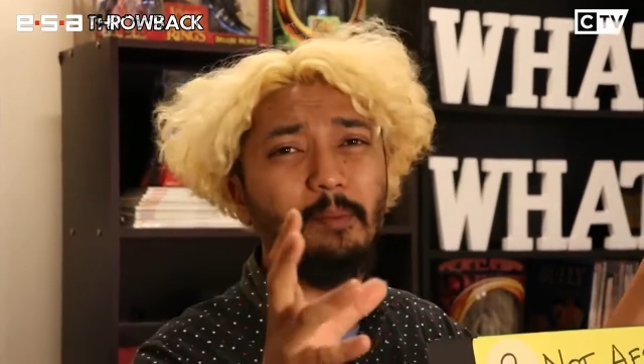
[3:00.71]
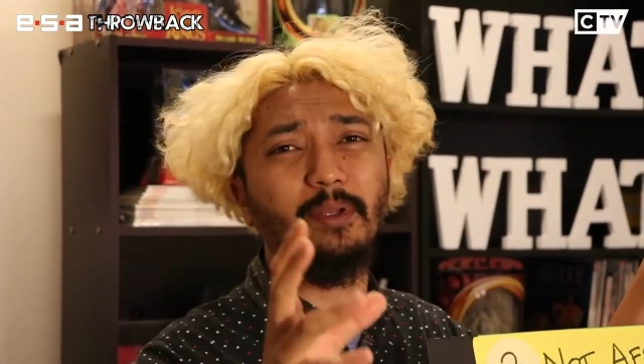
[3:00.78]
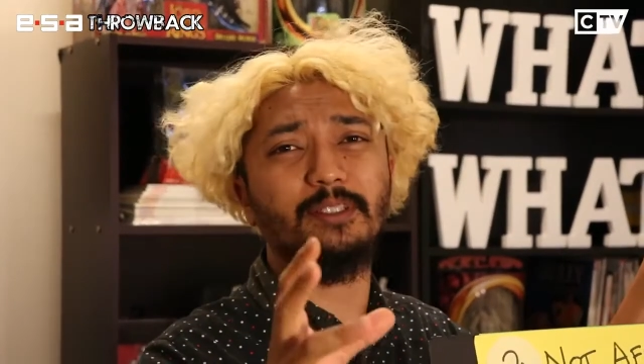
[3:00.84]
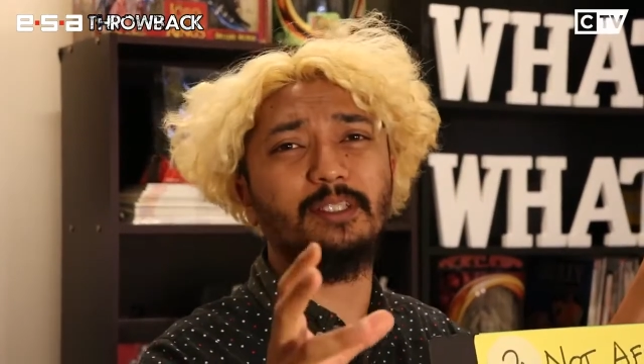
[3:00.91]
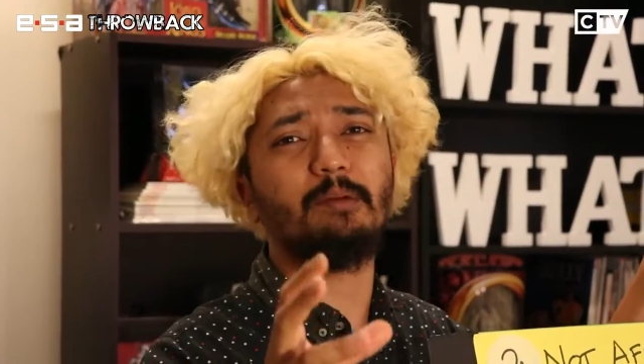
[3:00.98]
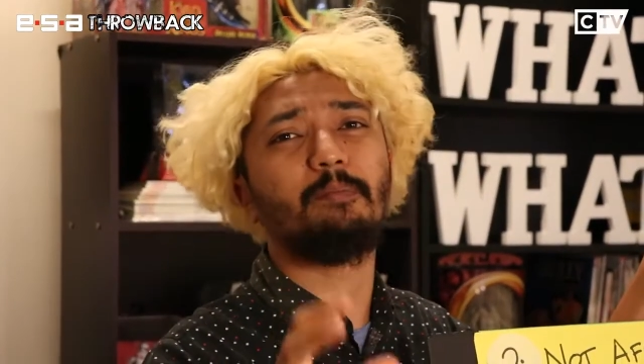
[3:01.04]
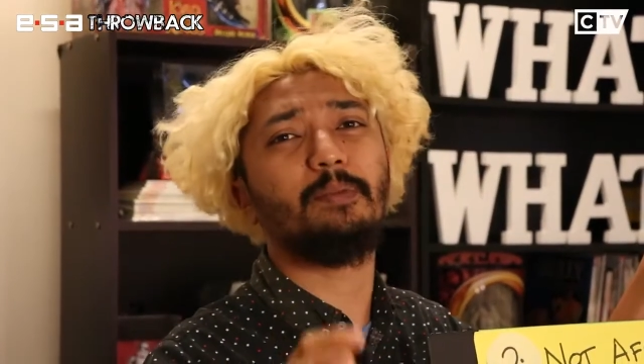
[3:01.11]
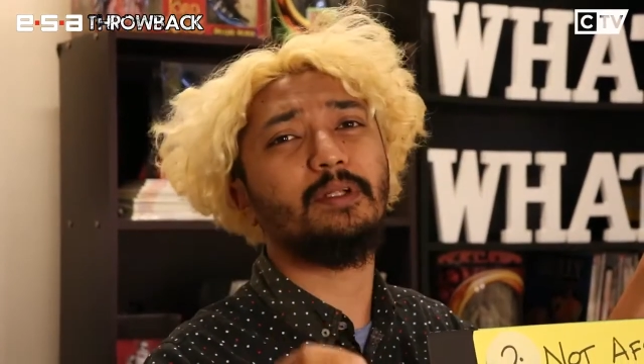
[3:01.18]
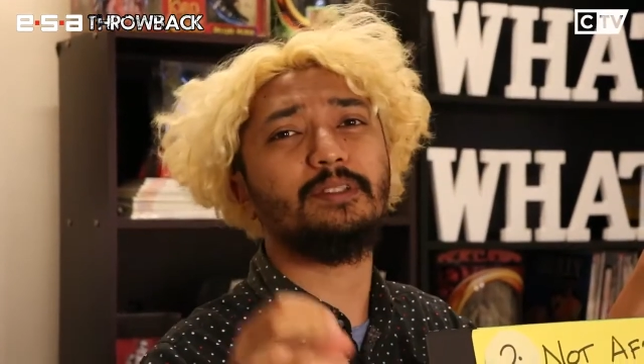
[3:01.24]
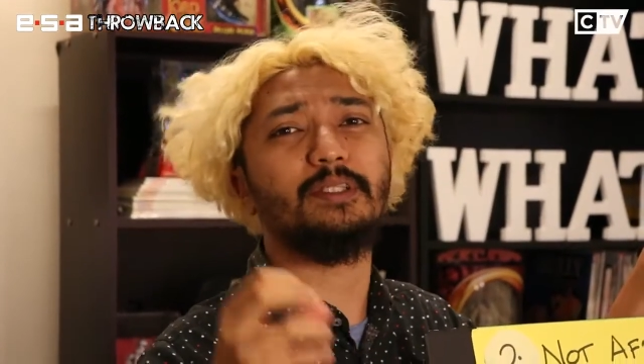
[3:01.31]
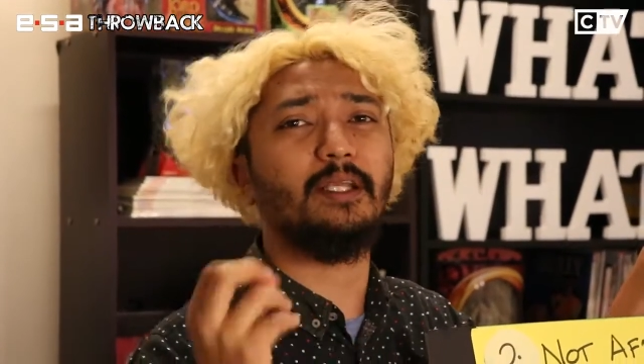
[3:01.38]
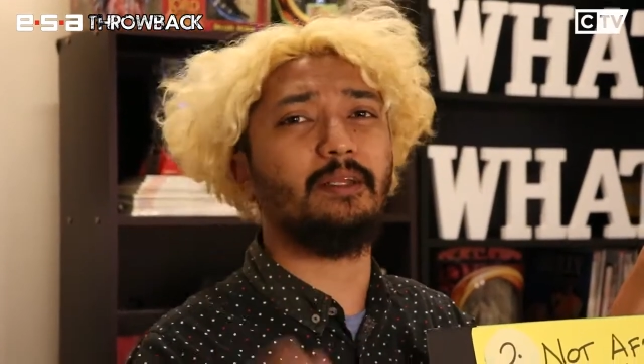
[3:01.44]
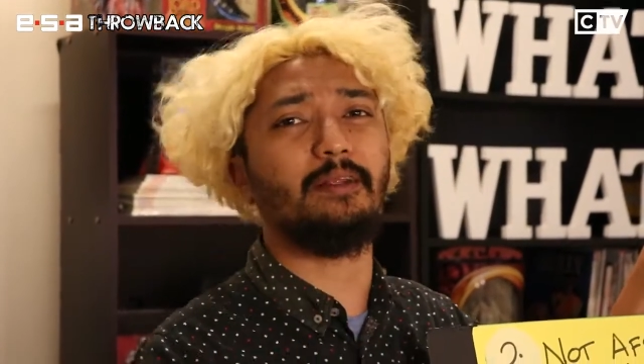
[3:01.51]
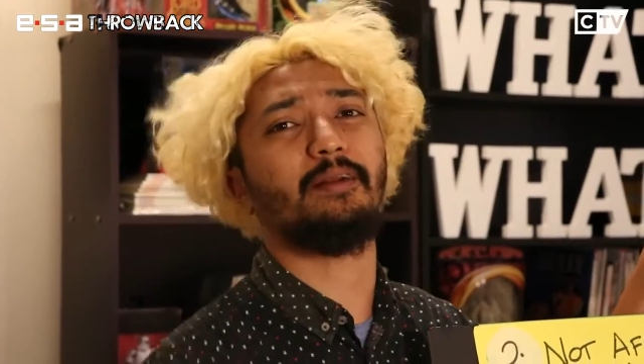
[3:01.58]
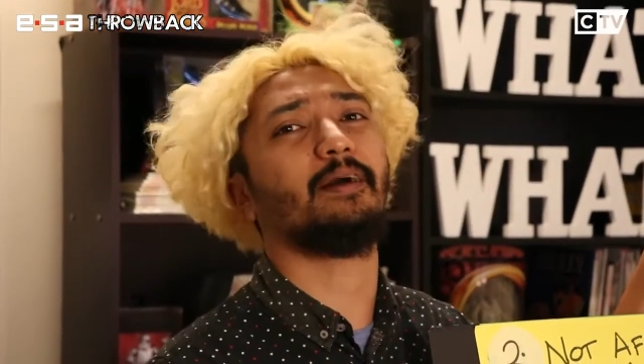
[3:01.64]
example is
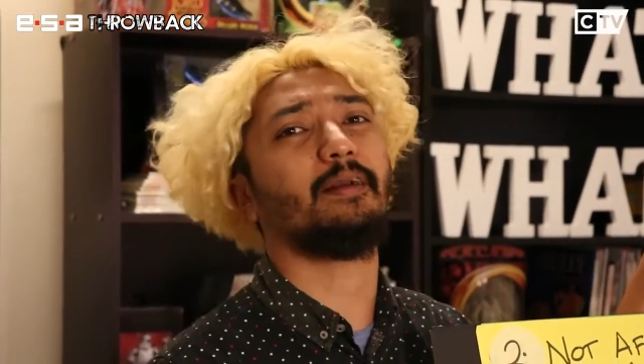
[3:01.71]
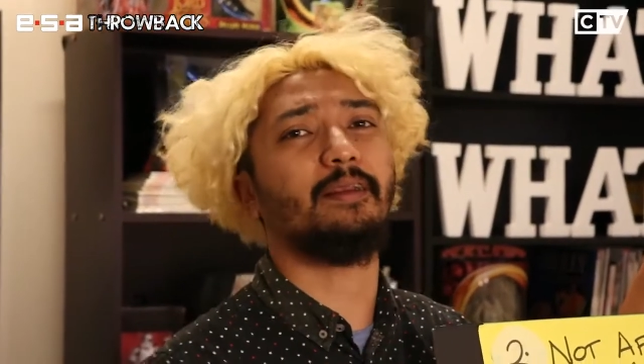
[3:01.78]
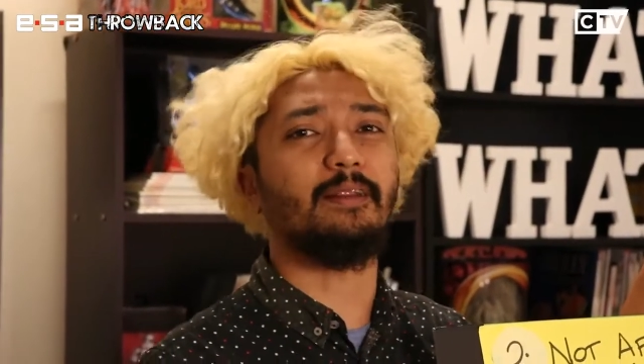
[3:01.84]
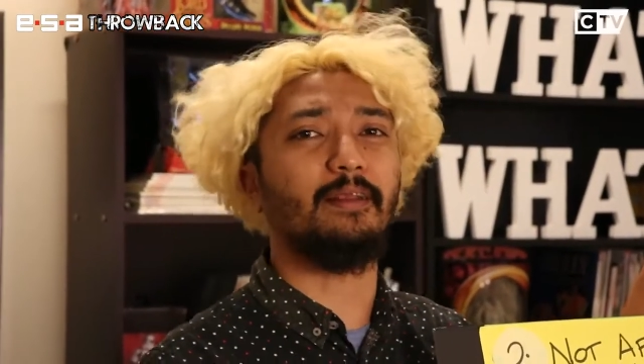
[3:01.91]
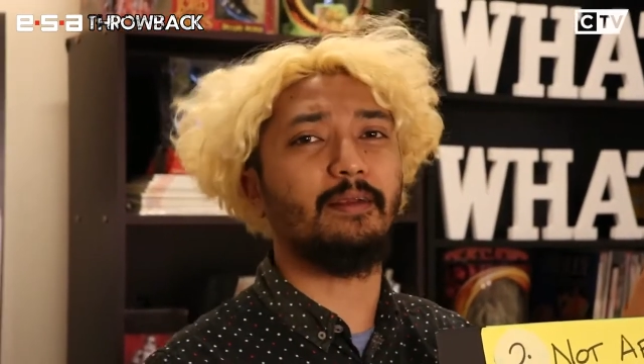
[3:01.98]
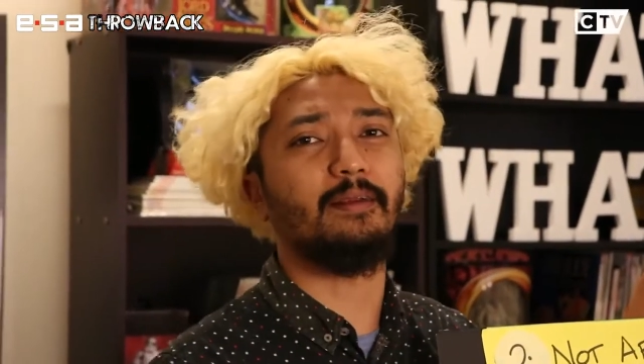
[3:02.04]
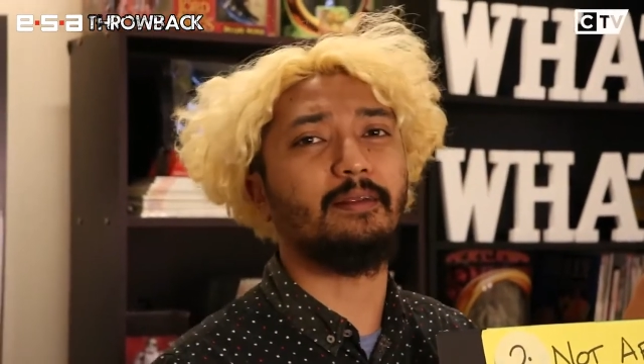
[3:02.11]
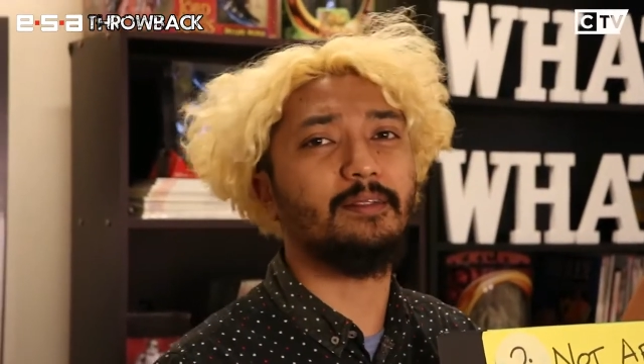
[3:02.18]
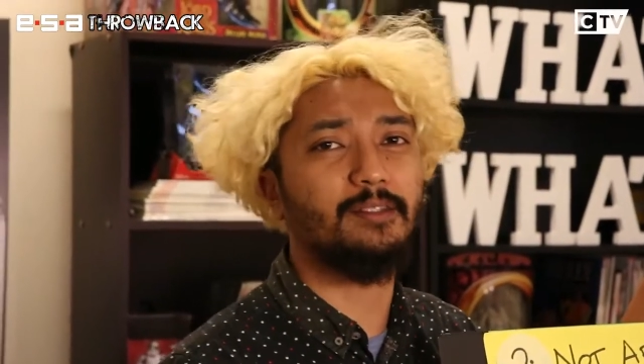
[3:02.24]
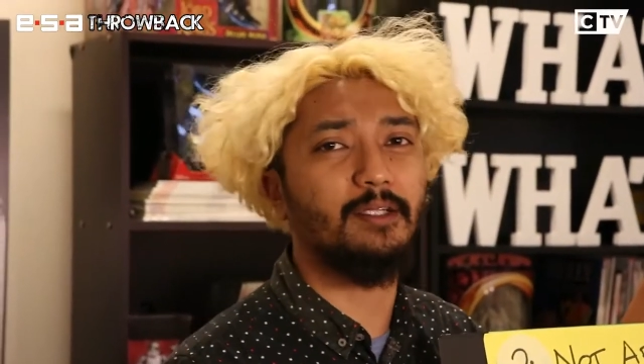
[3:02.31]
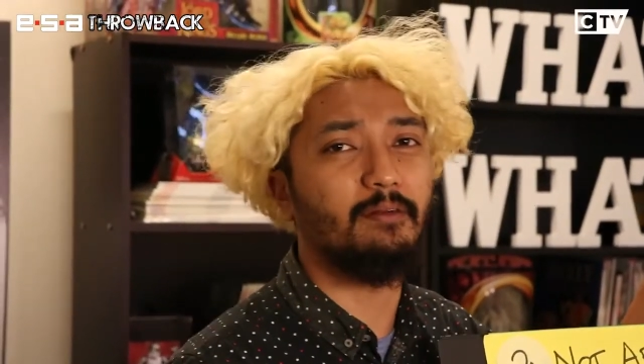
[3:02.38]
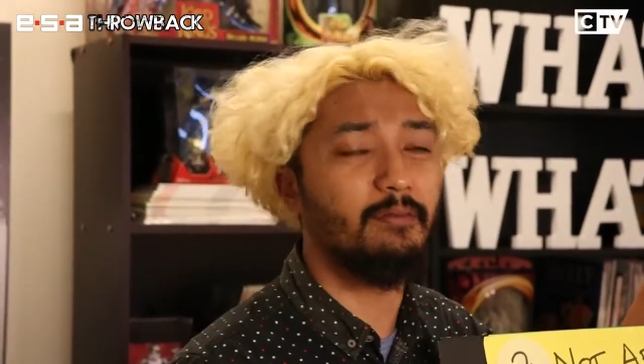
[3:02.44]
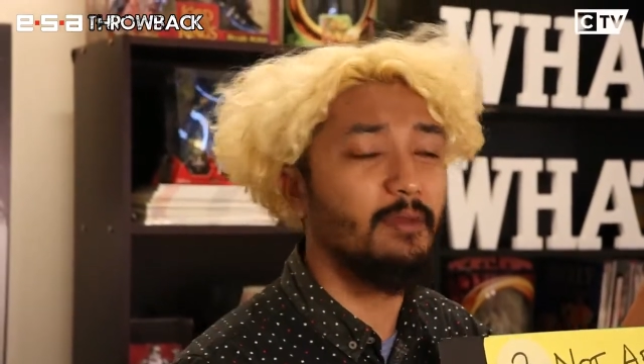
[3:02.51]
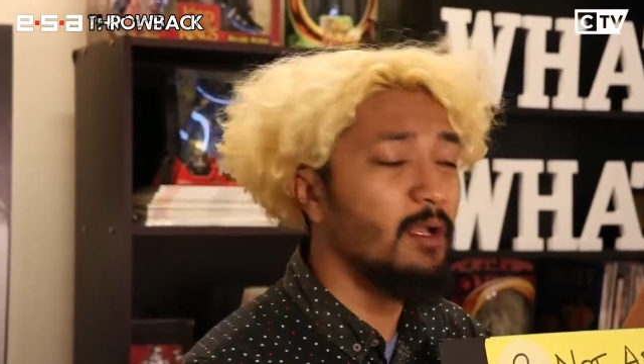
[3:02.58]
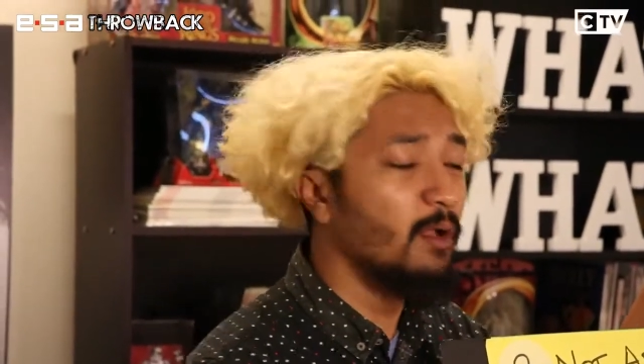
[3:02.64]
actually Kaki Tangan itself,